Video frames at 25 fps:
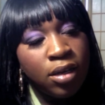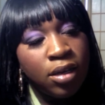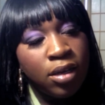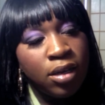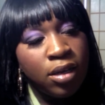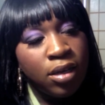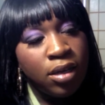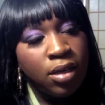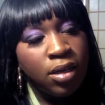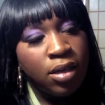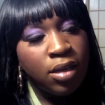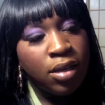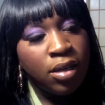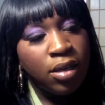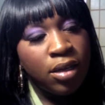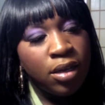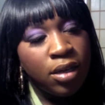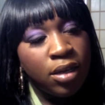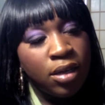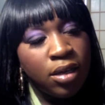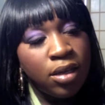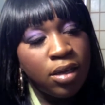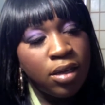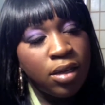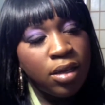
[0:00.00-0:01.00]

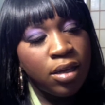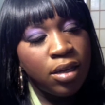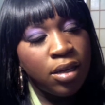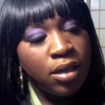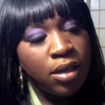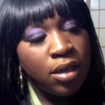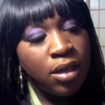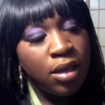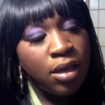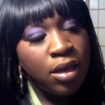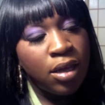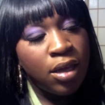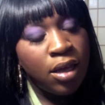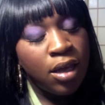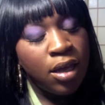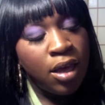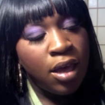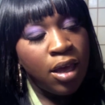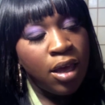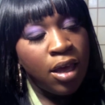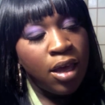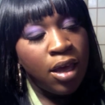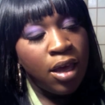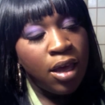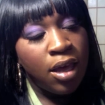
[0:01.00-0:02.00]

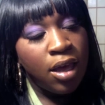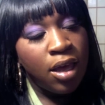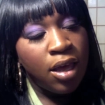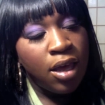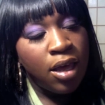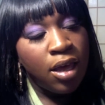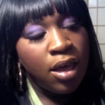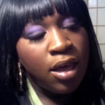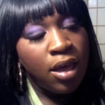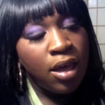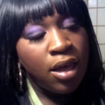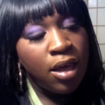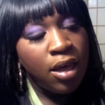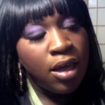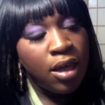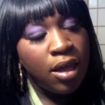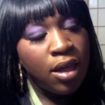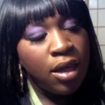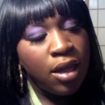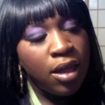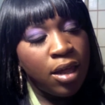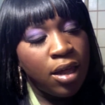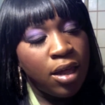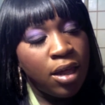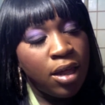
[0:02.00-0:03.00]

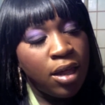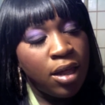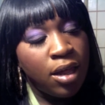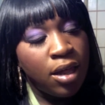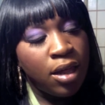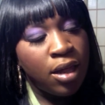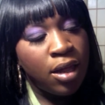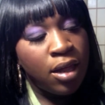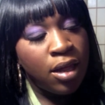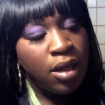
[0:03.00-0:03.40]
(silence)